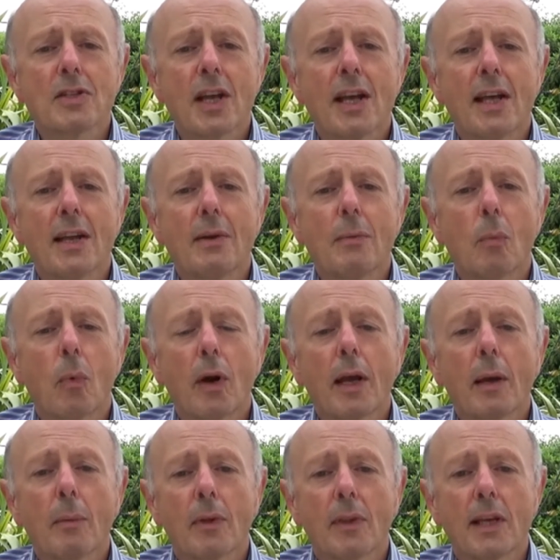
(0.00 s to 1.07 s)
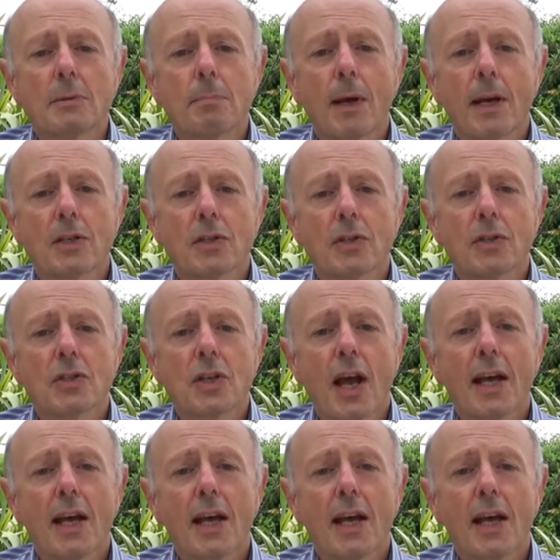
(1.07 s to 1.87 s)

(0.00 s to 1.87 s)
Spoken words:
in working with these patients